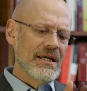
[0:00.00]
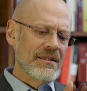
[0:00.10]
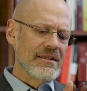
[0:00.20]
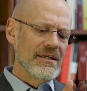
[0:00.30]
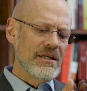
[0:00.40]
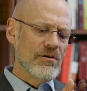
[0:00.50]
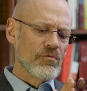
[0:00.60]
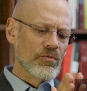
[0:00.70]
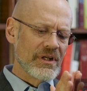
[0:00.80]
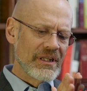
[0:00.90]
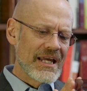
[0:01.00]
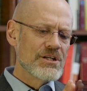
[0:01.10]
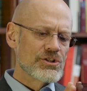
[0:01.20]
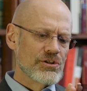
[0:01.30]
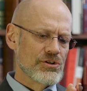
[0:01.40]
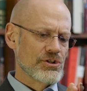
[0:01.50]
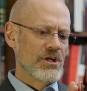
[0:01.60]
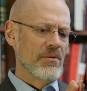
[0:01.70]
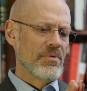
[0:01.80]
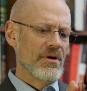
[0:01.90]
the
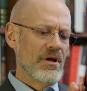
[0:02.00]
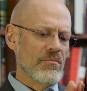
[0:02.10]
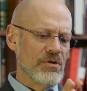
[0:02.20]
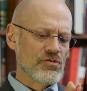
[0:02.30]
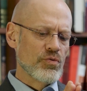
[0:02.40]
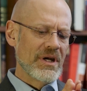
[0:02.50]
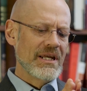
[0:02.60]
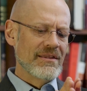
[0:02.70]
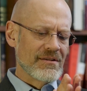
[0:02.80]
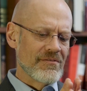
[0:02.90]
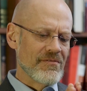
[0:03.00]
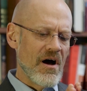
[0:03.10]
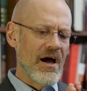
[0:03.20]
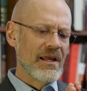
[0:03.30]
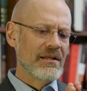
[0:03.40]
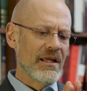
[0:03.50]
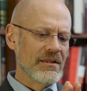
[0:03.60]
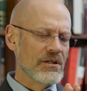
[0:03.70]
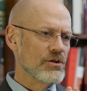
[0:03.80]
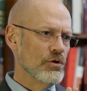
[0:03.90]
relationship between the divine
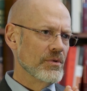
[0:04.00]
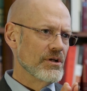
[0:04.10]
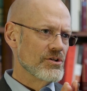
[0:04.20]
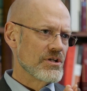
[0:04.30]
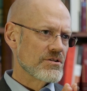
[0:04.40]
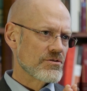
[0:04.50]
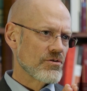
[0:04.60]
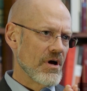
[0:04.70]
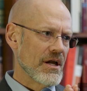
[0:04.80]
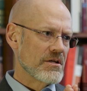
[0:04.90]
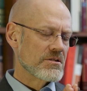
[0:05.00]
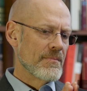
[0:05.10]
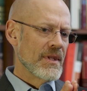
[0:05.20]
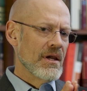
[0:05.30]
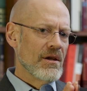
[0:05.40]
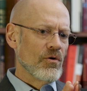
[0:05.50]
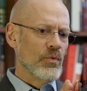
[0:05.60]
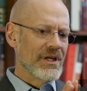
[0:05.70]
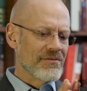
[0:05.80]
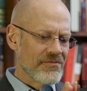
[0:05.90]
and the human in Jesus Christ.
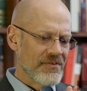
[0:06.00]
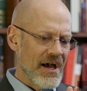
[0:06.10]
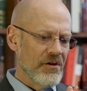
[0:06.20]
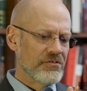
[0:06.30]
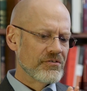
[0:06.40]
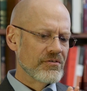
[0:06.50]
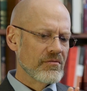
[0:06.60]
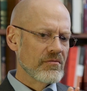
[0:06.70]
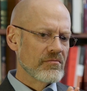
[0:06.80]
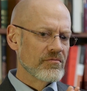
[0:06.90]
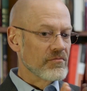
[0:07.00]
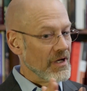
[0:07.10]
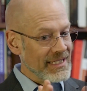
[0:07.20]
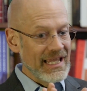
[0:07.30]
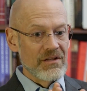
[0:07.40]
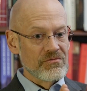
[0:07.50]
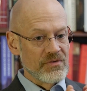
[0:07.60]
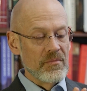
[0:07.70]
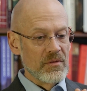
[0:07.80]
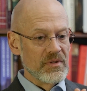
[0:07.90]
We confess, again,
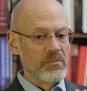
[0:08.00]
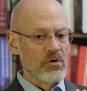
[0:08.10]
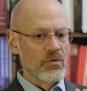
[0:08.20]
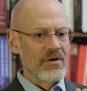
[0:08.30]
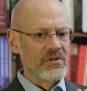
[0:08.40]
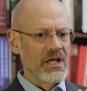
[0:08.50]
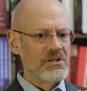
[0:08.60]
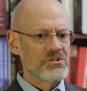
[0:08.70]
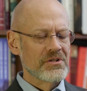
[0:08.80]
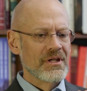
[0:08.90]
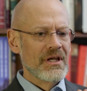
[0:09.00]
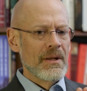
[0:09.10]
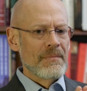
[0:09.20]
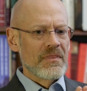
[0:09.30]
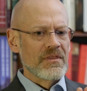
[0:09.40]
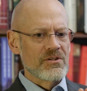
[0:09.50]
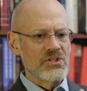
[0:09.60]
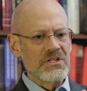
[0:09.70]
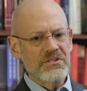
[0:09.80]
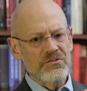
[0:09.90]
from the biblical revelation, that
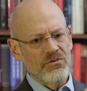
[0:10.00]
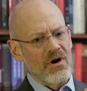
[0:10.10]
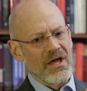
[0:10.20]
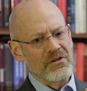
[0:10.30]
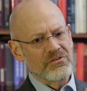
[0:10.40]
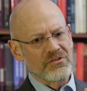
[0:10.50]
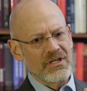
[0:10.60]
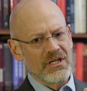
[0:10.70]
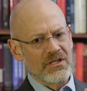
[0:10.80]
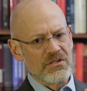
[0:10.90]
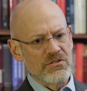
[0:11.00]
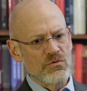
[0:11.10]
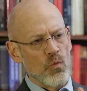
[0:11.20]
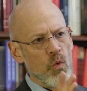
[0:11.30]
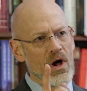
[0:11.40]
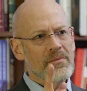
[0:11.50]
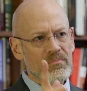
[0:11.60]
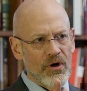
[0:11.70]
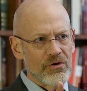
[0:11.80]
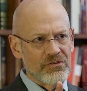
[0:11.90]
Jesus Christ is one
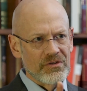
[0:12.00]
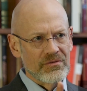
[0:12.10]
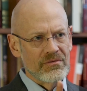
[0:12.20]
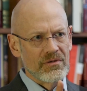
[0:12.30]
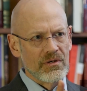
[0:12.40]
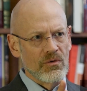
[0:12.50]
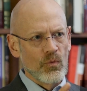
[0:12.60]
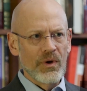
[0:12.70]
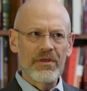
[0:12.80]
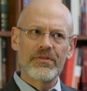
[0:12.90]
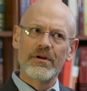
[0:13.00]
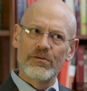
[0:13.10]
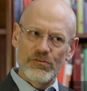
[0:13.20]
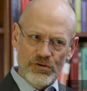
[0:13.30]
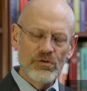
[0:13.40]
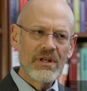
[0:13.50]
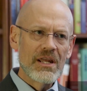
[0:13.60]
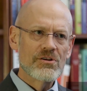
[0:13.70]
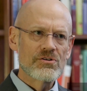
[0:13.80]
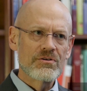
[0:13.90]
person with two
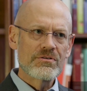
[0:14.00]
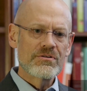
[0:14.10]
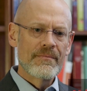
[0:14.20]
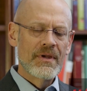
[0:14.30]
natures.